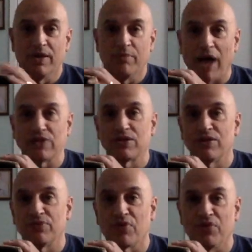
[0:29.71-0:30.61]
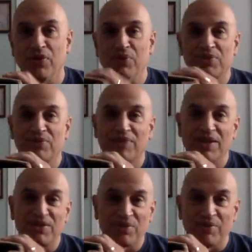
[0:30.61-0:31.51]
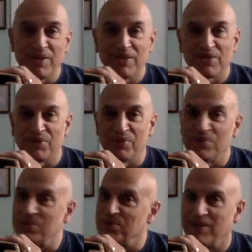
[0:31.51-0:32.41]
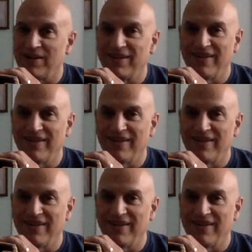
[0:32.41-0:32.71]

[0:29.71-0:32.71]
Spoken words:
positive reviews of the instrument to